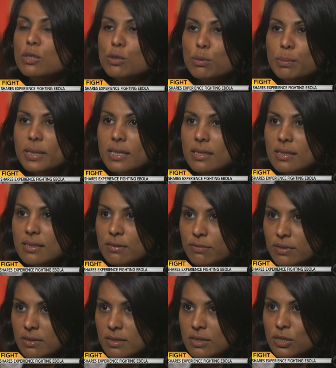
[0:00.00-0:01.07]
To be the
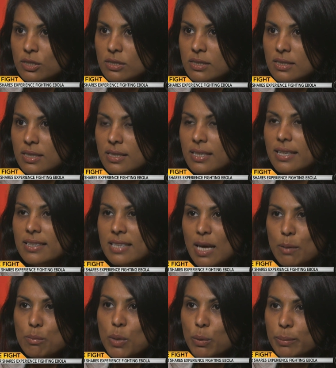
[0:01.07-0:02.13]
physician in
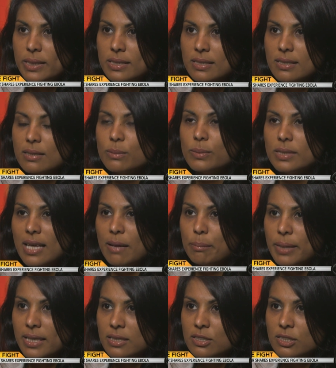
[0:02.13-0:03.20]
that moment with that
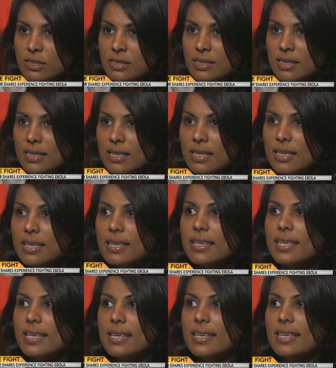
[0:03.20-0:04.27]
patient,
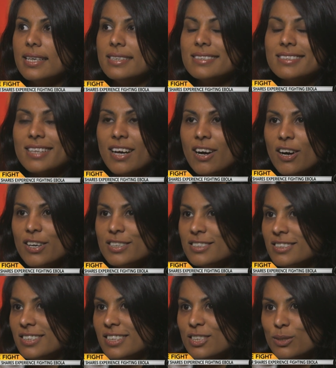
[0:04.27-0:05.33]
it is the
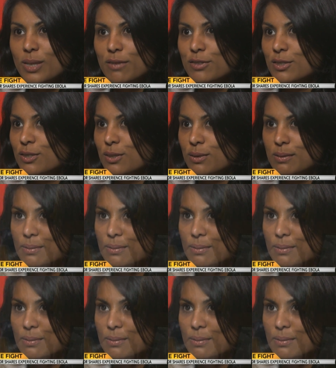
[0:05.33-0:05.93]
hardest thing you'll ever do.